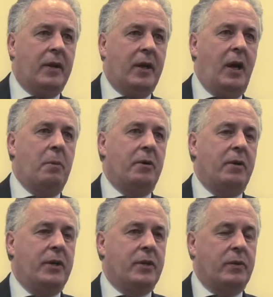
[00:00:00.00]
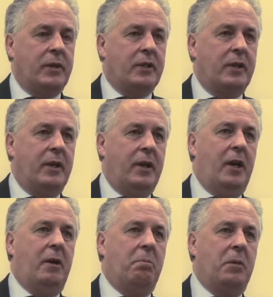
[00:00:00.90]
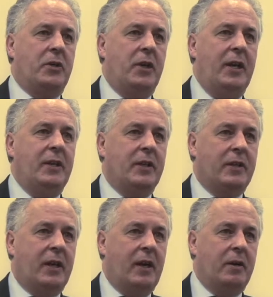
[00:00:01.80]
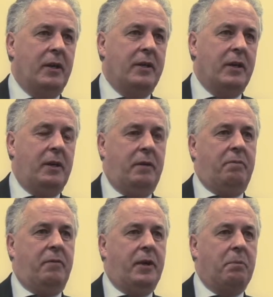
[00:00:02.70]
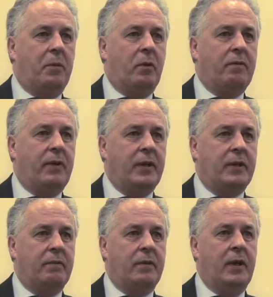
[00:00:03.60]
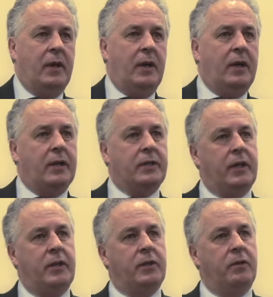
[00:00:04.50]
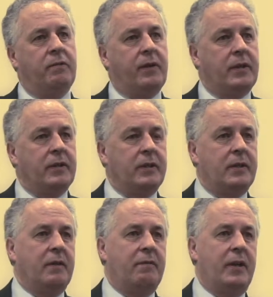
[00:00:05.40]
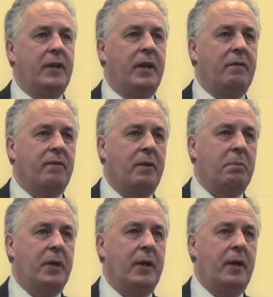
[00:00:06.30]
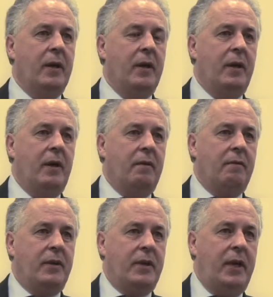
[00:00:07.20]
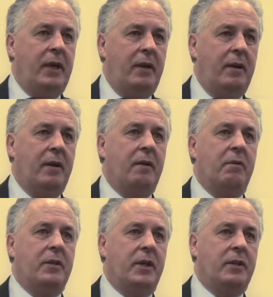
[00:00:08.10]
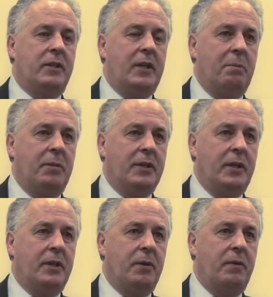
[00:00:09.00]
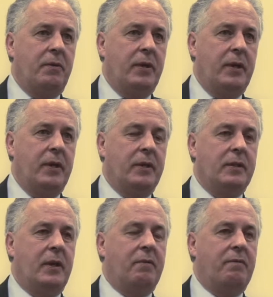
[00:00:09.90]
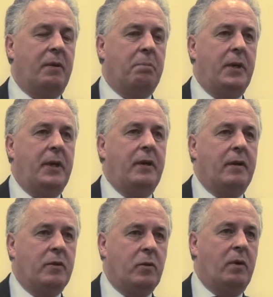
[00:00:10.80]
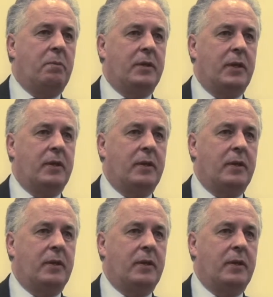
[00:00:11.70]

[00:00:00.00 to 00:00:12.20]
Karma ratio is actually much easier to calculate and I think more effective. Let's take 2 funds, Fund A and Fund B. Fund A returns 10% over the 3 years and Fund B 12%.